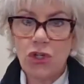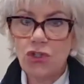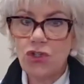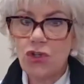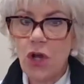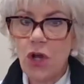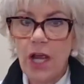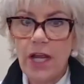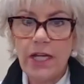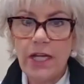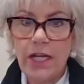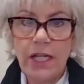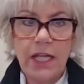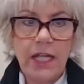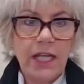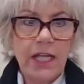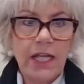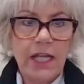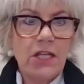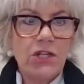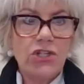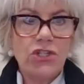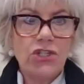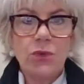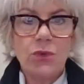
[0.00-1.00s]
trying to
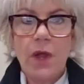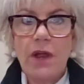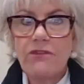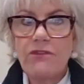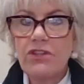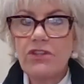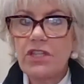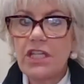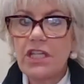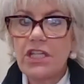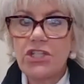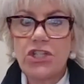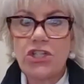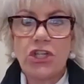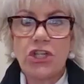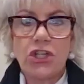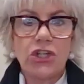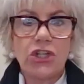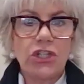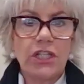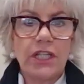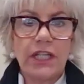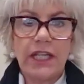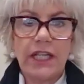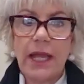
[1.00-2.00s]
do everything she
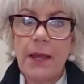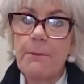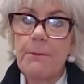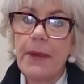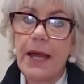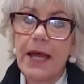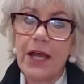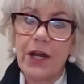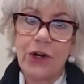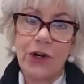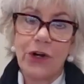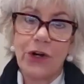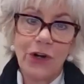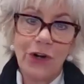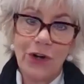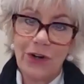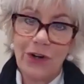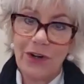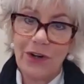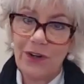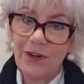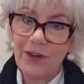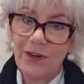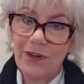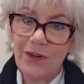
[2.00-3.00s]
could to get
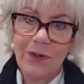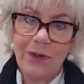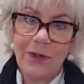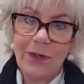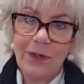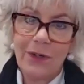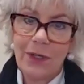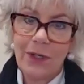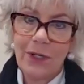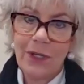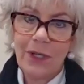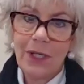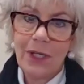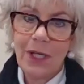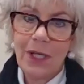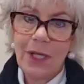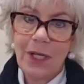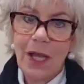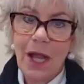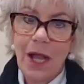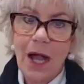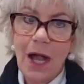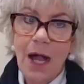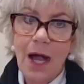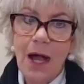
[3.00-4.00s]
better.
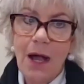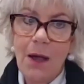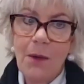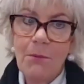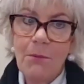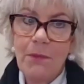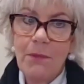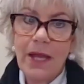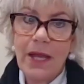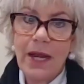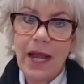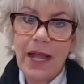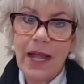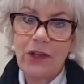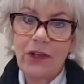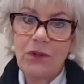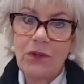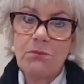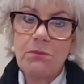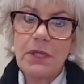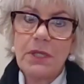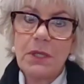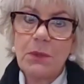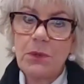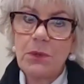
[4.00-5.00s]
And I
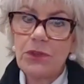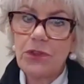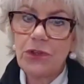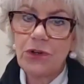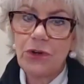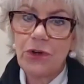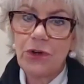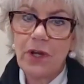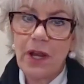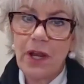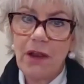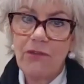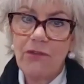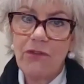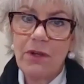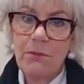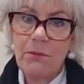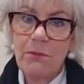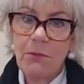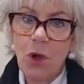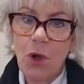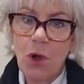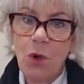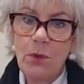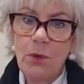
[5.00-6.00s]
could be with her in every
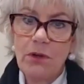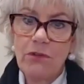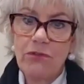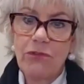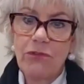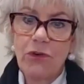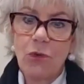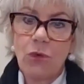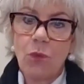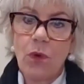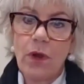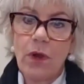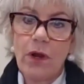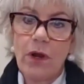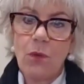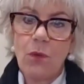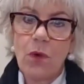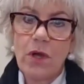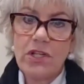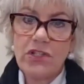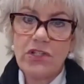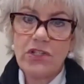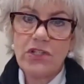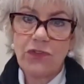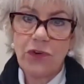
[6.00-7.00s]
moment for what it
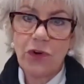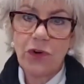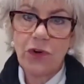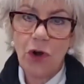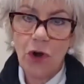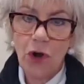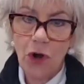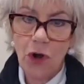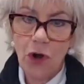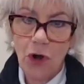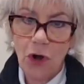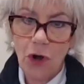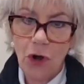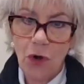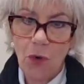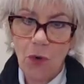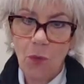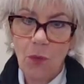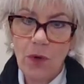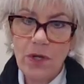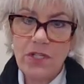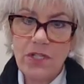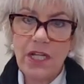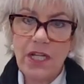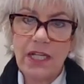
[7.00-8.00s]
was for her
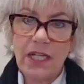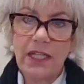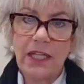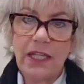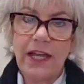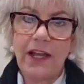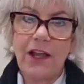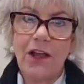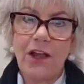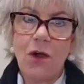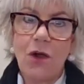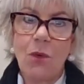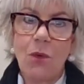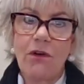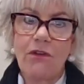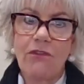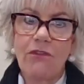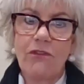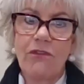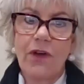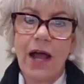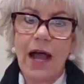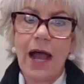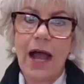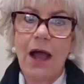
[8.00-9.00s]
once I let go
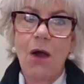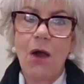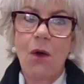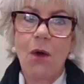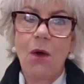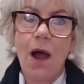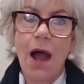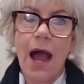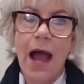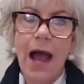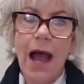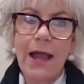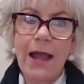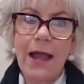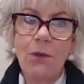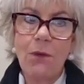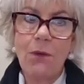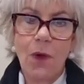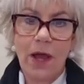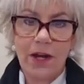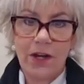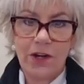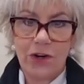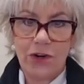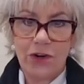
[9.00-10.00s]
of how I
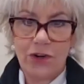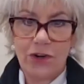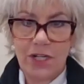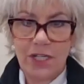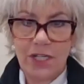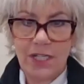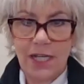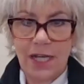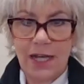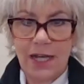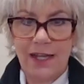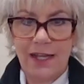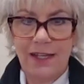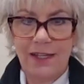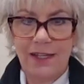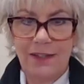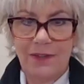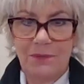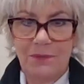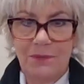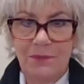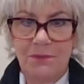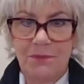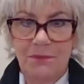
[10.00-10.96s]
wanted her to die.